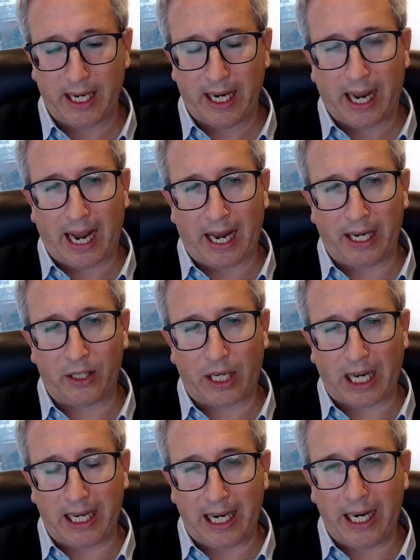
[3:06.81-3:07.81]
and
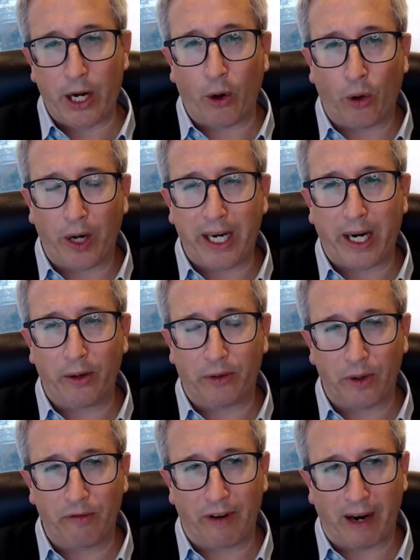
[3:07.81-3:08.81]
clearly already go through
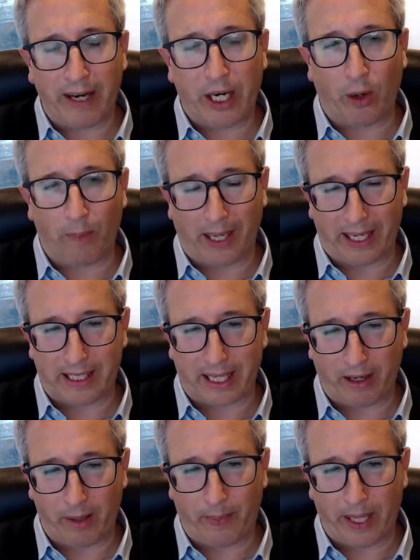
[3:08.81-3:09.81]
very complex
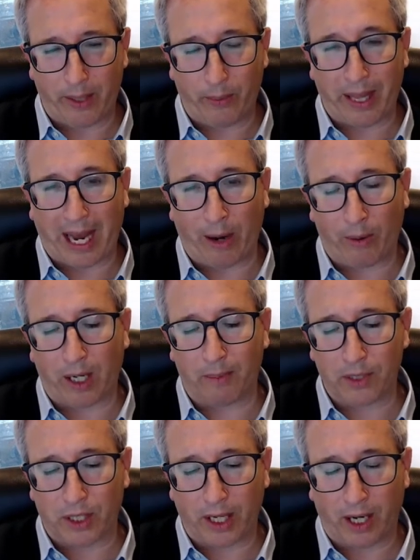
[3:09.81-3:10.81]
therapy with outcomes
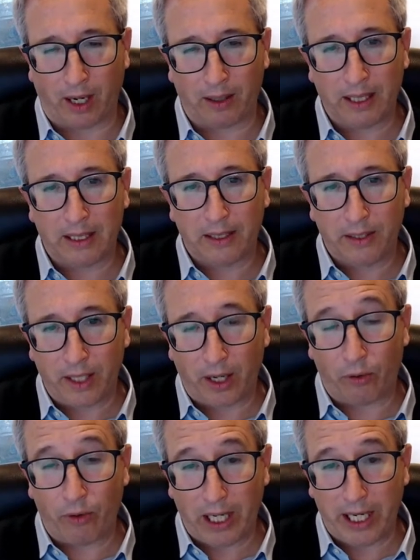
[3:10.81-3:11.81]
that are, you know,
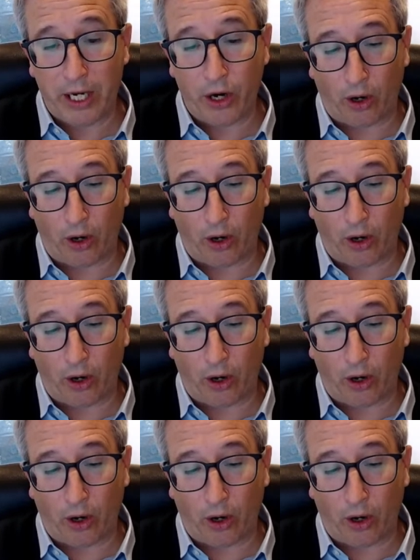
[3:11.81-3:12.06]
really not